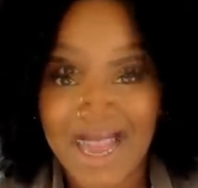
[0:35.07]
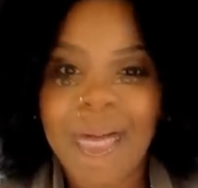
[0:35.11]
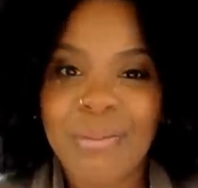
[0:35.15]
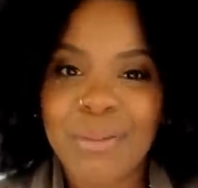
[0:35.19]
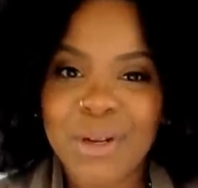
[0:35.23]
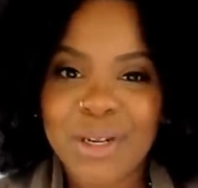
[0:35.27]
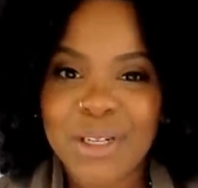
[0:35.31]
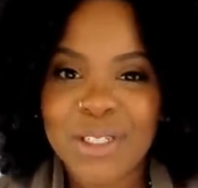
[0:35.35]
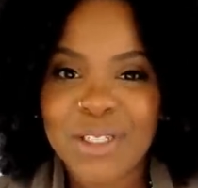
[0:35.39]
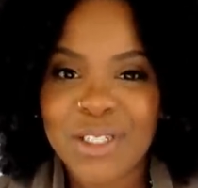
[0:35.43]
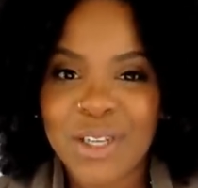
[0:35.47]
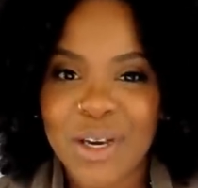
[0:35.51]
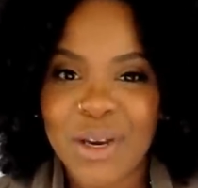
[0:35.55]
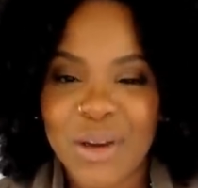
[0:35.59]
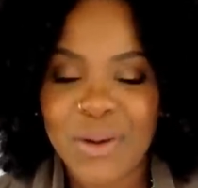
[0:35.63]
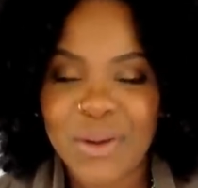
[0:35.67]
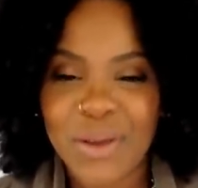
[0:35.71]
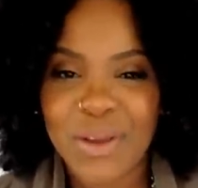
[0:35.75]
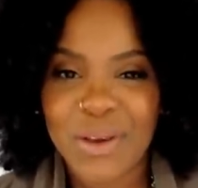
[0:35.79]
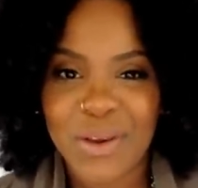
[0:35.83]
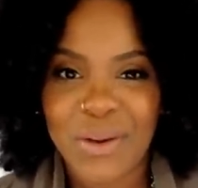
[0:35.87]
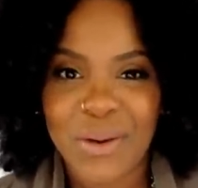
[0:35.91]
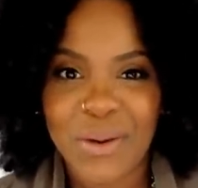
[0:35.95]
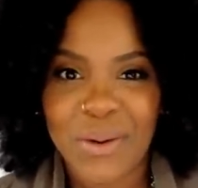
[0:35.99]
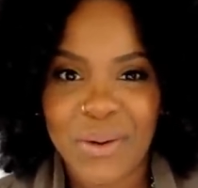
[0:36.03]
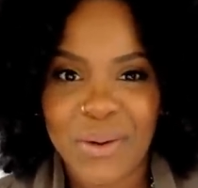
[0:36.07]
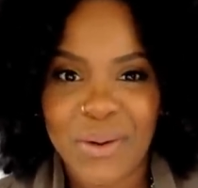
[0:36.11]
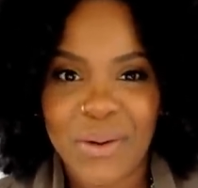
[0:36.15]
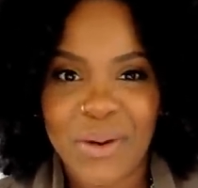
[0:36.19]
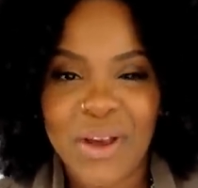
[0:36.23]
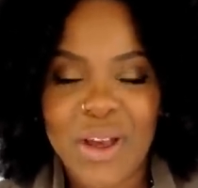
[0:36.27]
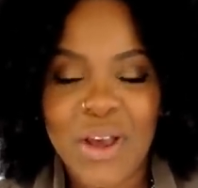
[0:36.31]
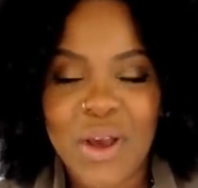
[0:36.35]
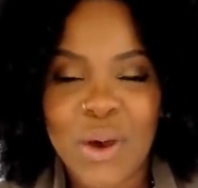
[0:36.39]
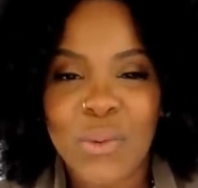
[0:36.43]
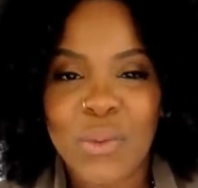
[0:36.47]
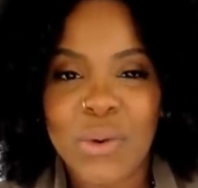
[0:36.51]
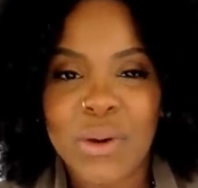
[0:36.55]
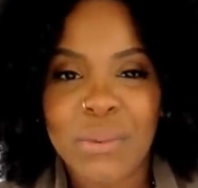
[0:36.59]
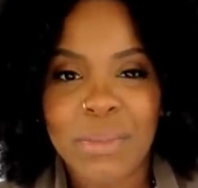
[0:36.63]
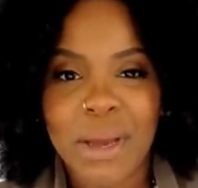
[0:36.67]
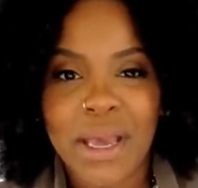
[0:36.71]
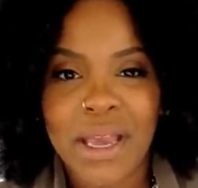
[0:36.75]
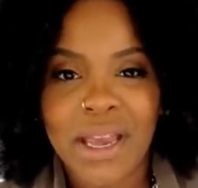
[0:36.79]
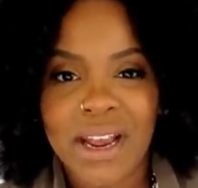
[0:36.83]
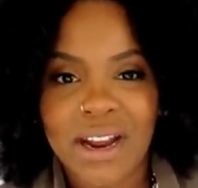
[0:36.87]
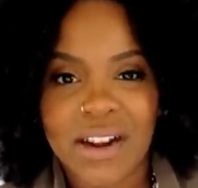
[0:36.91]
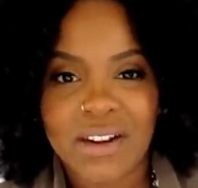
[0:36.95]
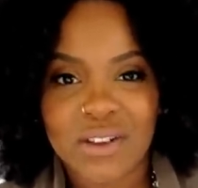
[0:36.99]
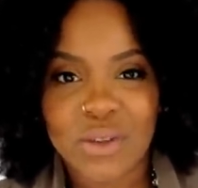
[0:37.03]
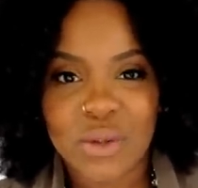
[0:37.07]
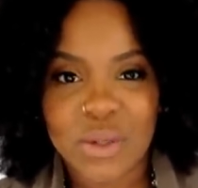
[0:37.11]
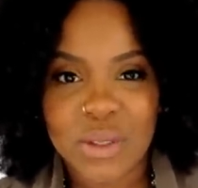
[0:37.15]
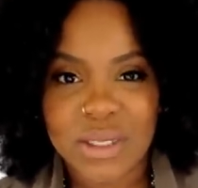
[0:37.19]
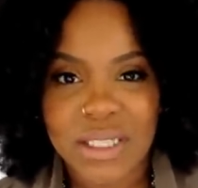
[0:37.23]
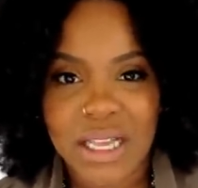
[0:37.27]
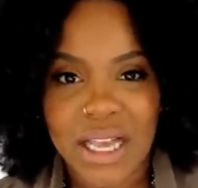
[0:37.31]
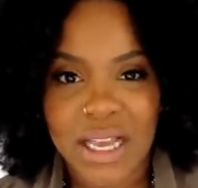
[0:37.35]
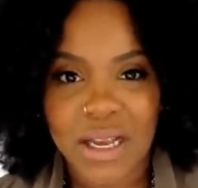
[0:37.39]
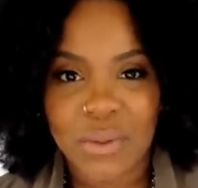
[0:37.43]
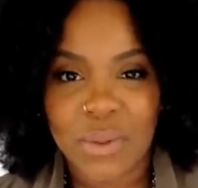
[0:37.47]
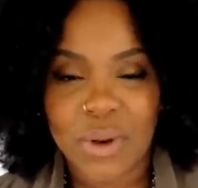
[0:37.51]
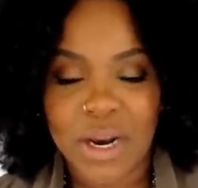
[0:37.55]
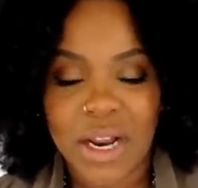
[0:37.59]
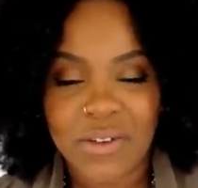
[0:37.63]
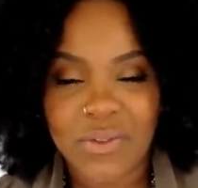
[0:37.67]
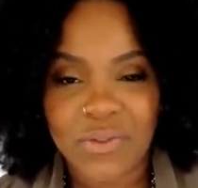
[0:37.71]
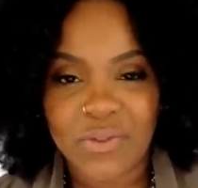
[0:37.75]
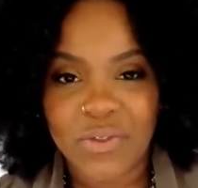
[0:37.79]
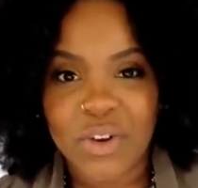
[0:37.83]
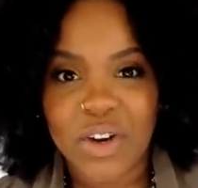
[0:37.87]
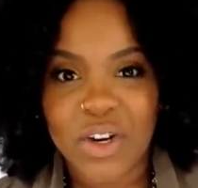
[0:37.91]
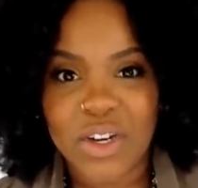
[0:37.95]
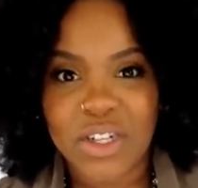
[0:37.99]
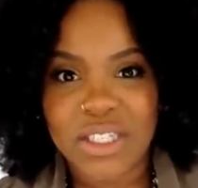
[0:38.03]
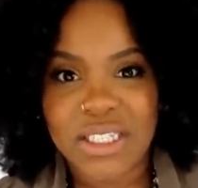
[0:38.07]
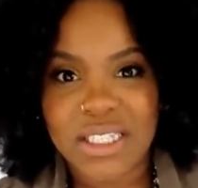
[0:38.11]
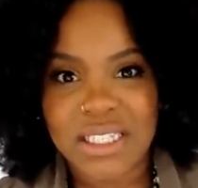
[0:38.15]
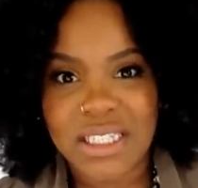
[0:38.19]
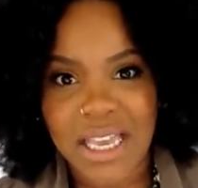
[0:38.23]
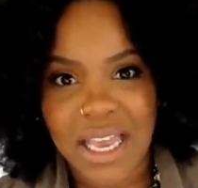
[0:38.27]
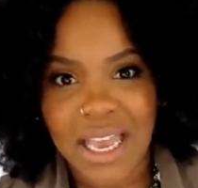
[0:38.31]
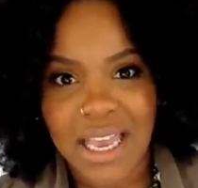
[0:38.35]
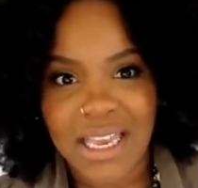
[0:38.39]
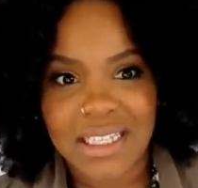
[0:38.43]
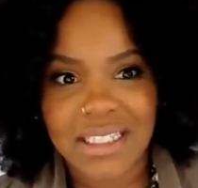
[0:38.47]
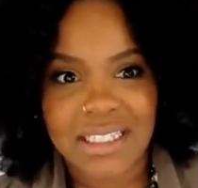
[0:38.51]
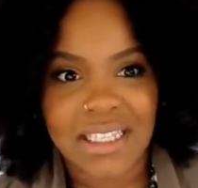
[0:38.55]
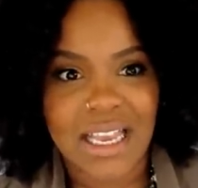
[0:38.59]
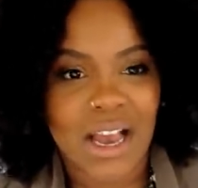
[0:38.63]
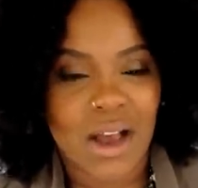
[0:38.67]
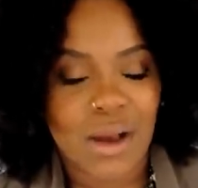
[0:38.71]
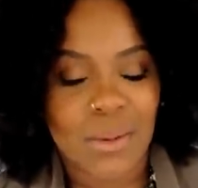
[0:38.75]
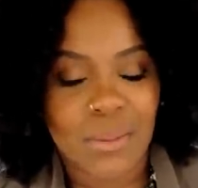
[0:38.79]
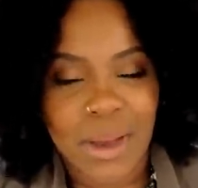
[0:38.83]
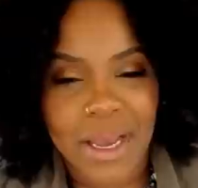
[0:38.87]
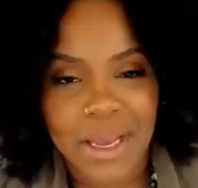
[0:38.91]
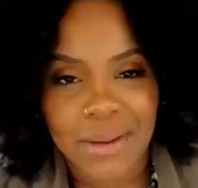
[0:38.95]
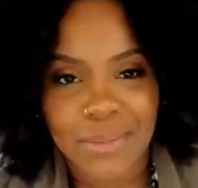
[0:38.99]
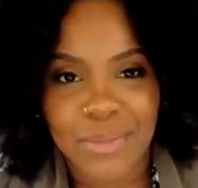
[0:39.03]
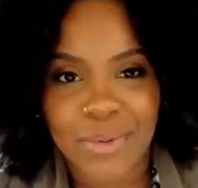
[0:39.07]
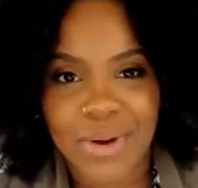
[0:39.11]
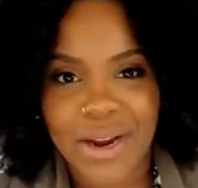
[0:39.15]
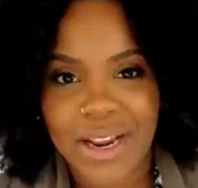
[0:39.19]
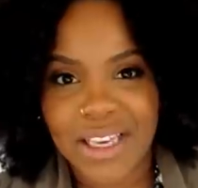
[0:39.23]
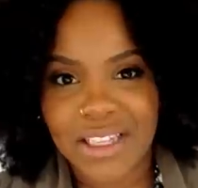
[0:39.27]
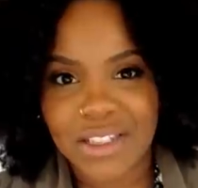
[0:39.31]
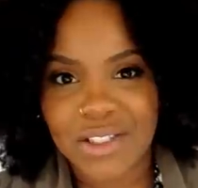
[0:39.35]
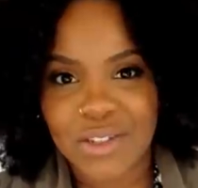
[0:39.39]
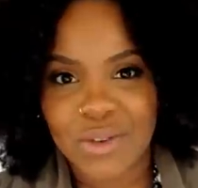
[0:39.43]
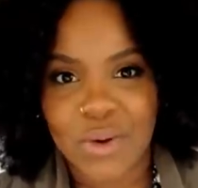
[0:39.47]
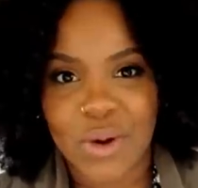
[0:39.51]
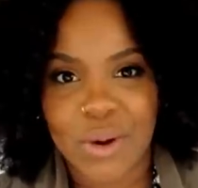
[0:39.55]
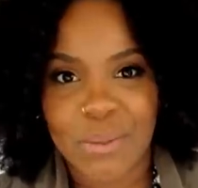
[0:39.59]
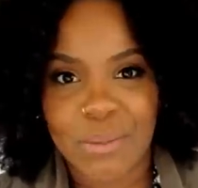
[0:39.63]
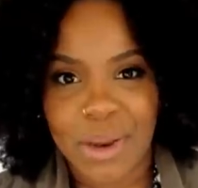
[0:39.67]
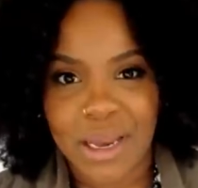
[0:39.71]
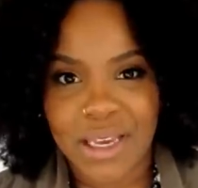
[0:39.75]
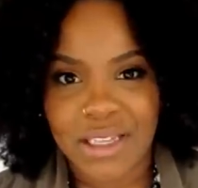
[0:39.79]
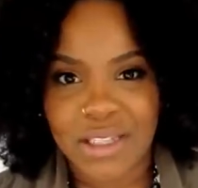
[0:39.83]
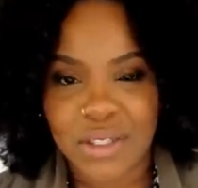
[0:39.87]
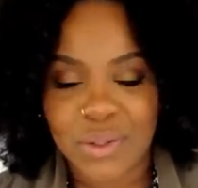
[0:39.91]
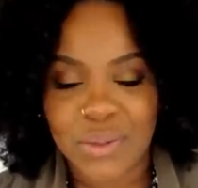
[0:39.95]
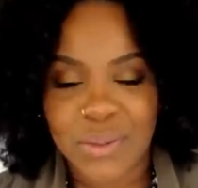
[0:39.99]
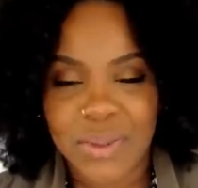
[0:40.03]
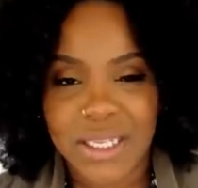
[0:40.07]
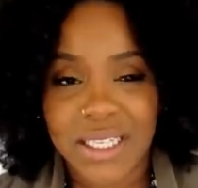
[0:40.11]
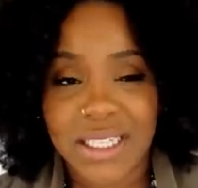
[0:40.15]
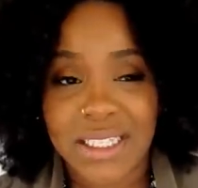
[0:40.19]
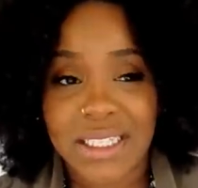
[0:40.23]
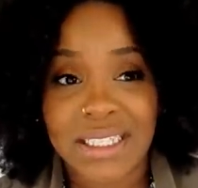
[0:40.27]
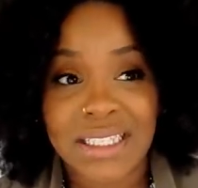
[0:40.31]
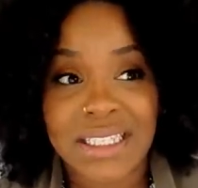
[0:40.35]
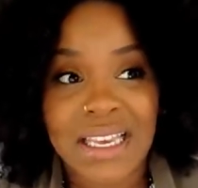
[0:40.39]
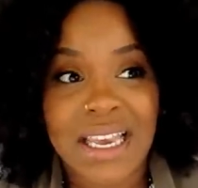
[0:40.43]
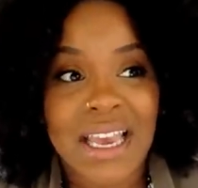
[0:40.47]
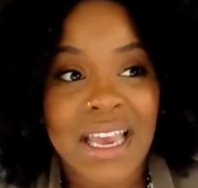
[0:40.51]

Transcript: I'm going to show you what my hair looks like when I first take down my braids or my twists